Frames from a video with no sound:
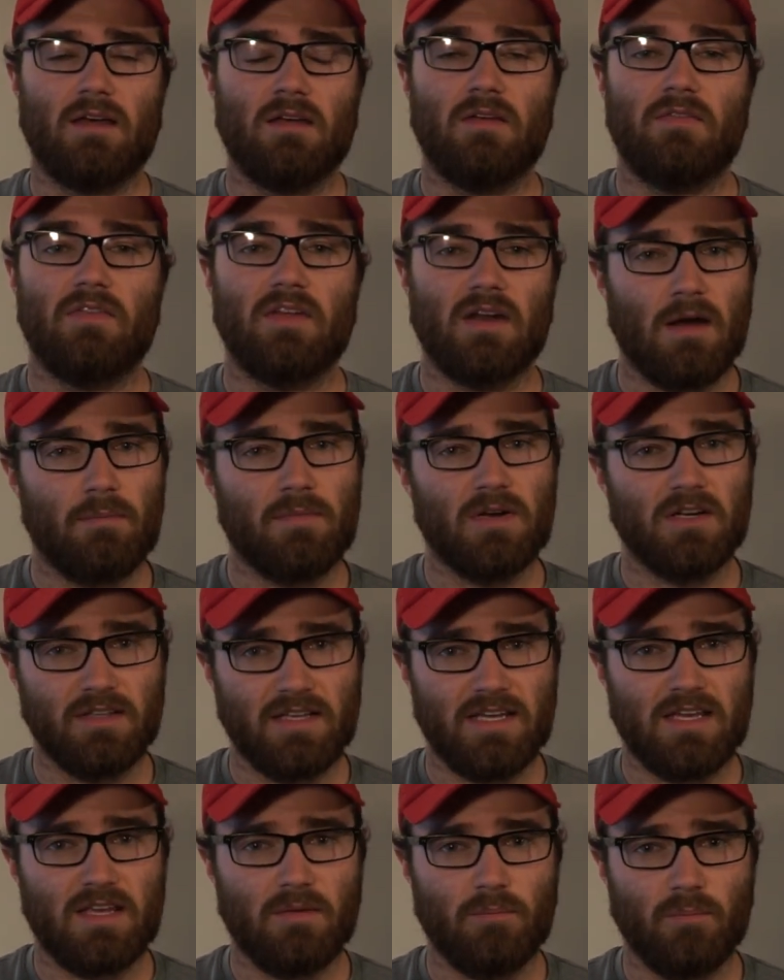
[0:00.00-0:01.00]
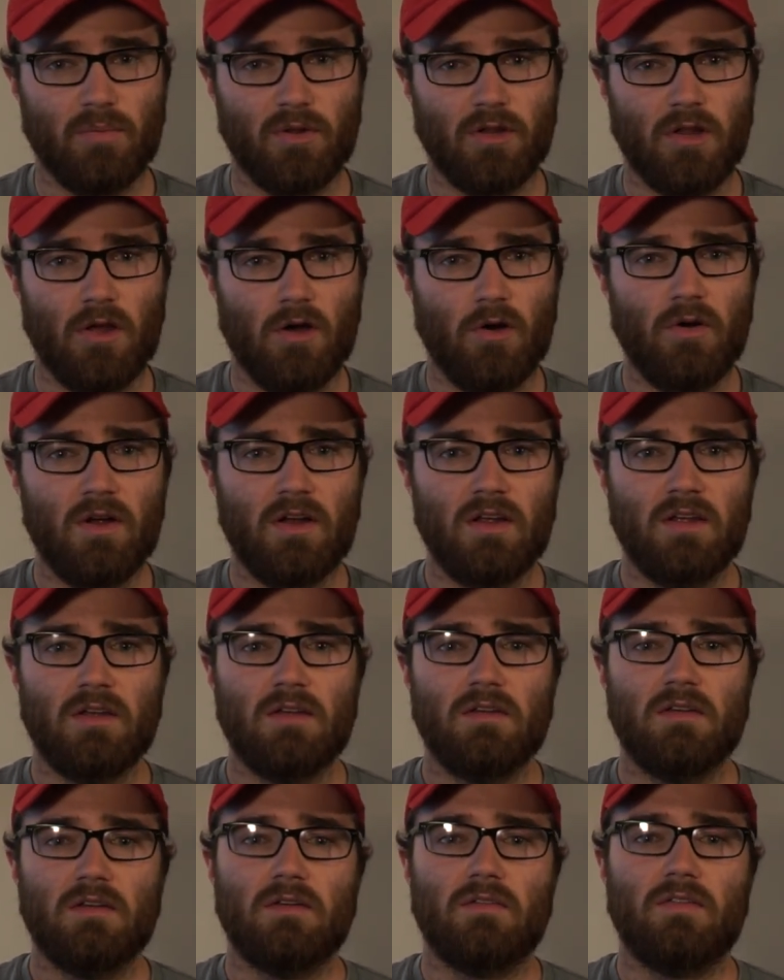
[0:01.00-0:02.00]
then I'm gonna link it below.
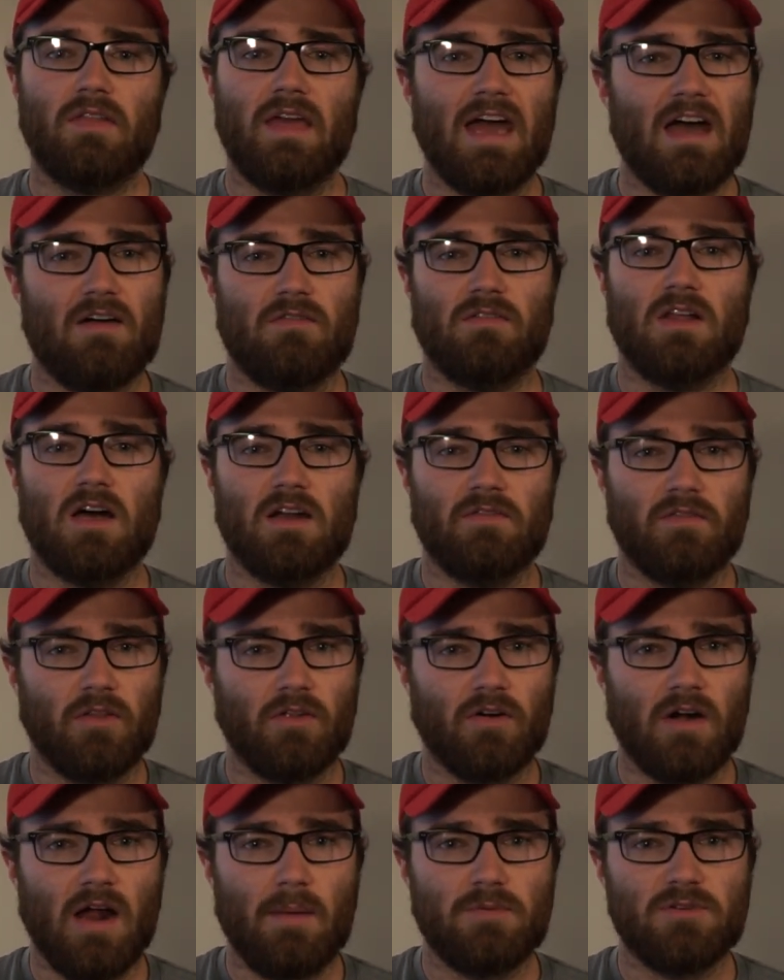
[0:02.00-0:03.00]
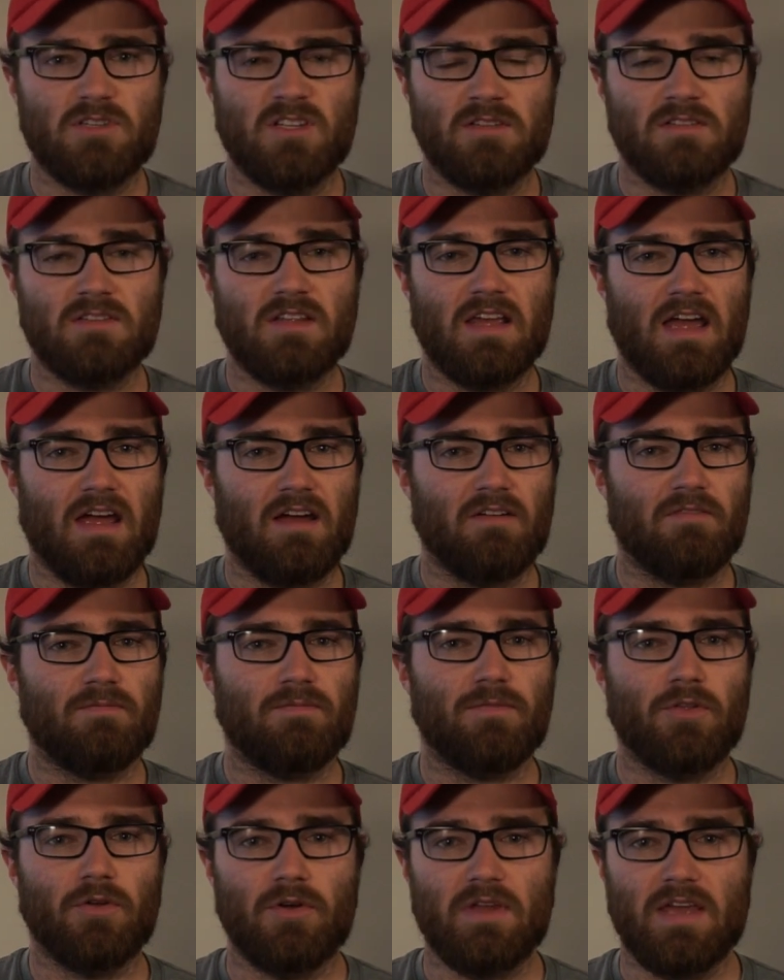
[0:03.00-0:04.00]
They have a lot of other options. They have
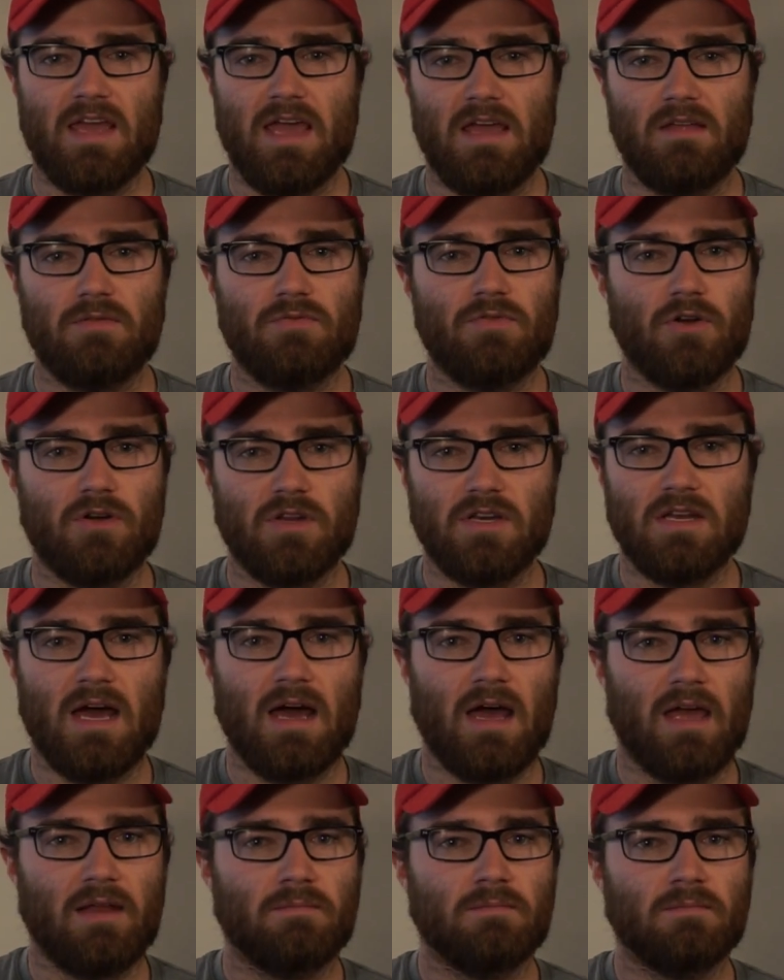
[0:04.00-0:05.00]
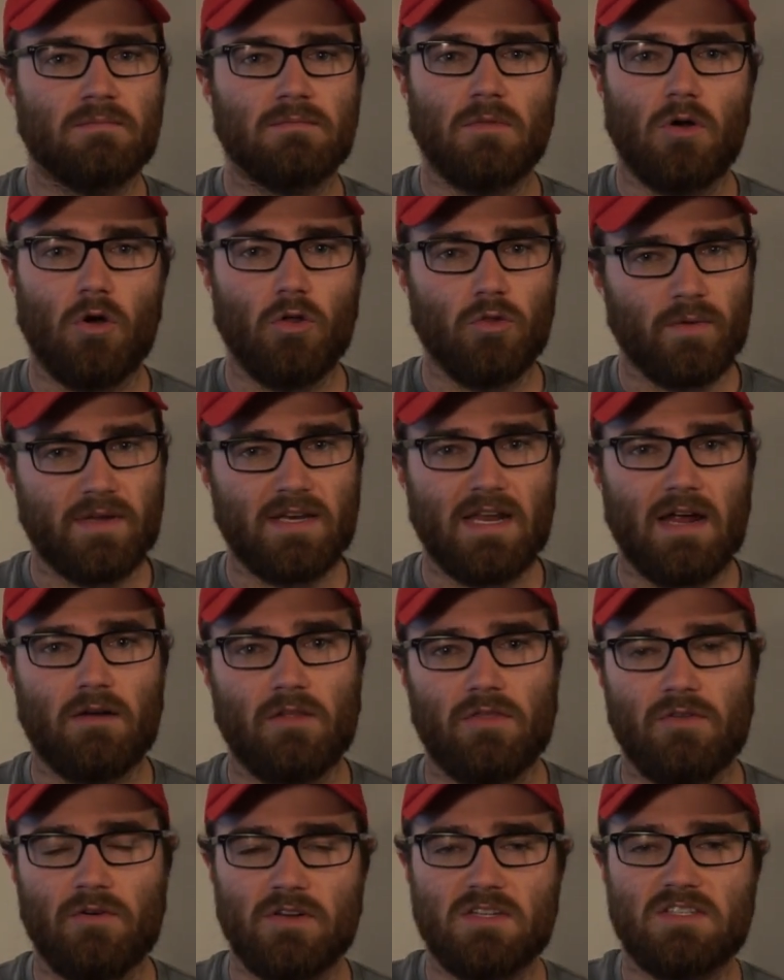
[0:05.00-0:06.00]
38, 39, all the way down to
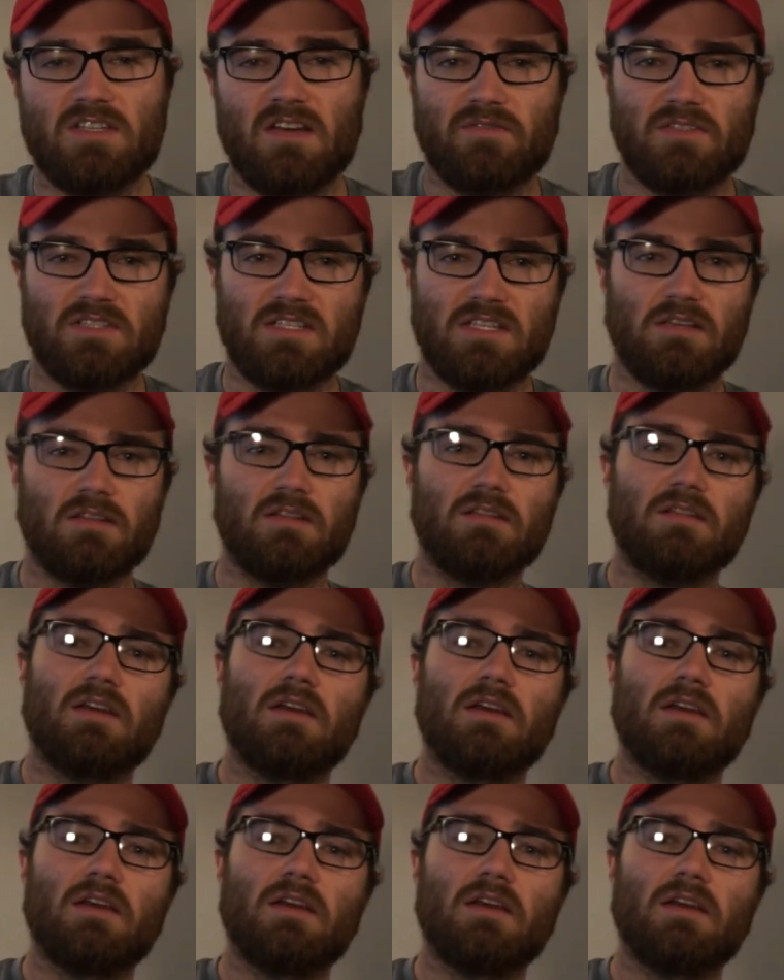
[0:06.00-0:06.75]
37 teeth.